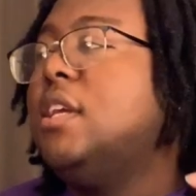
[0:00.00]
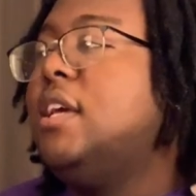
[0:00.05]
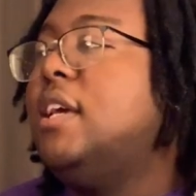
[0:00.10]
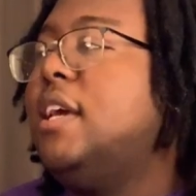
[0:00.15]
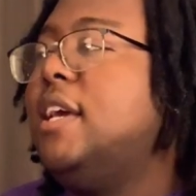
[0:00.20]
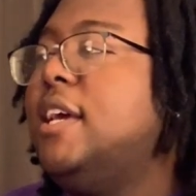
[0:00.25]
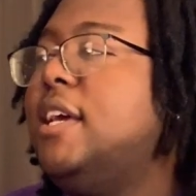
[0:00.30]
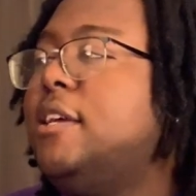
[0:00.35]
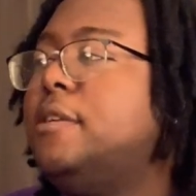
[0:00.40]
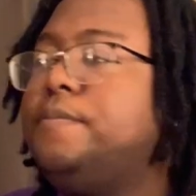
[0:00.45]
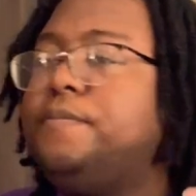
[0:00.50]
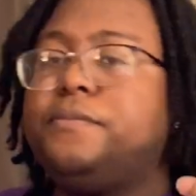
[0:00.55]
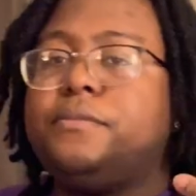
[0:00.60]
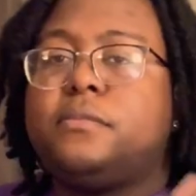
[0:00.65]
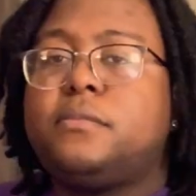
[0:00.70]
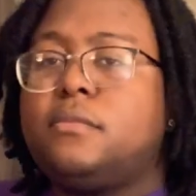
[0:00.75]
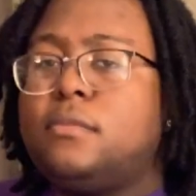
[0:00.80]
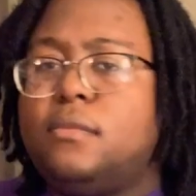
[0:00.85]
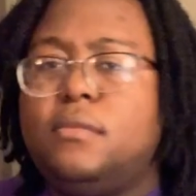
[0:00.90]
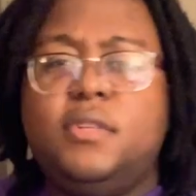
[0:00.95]
and
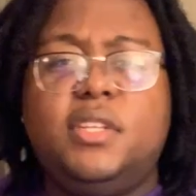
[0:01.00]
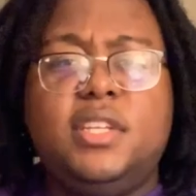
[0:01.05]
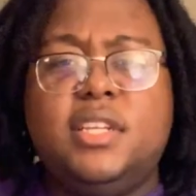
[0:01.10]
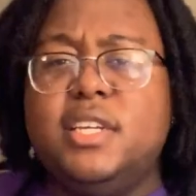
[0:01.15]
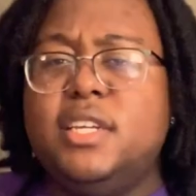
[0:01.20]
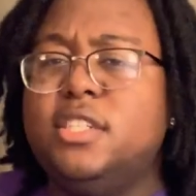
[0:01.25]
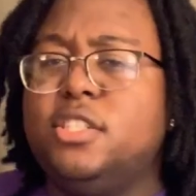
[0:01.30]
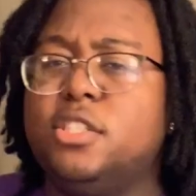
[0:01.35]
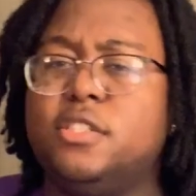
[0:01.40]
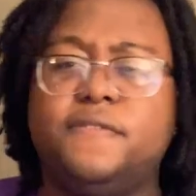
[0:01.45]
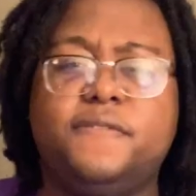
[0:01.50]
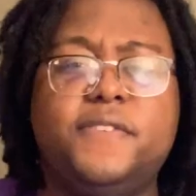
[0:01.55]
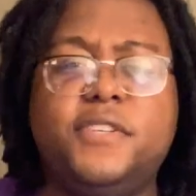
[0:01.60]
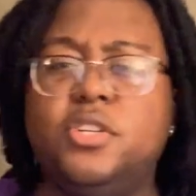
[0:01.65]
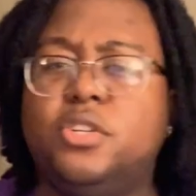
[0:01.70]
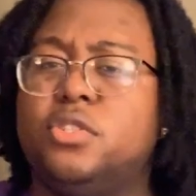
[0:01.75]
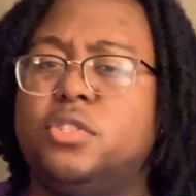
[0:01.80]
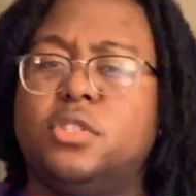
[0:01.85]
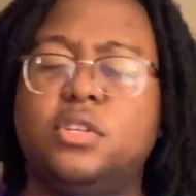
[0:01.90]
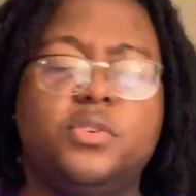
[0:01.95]
it just
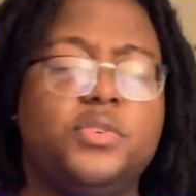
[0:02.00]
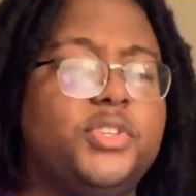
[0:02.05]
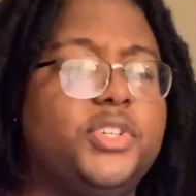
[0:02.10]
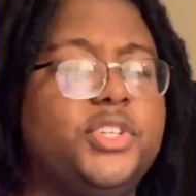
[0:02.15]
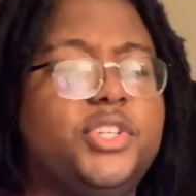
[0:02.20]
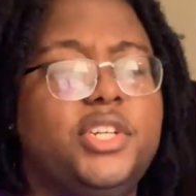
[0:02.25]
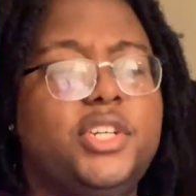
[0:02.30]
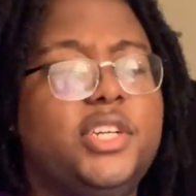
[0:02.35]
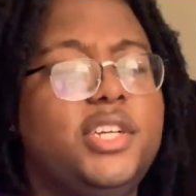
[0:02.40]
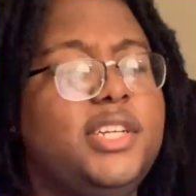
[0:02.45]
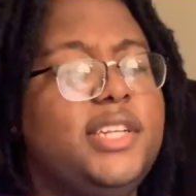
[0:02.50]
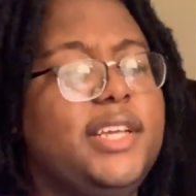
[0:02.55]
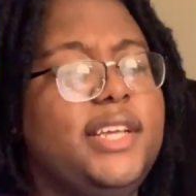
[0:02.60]
feels so good.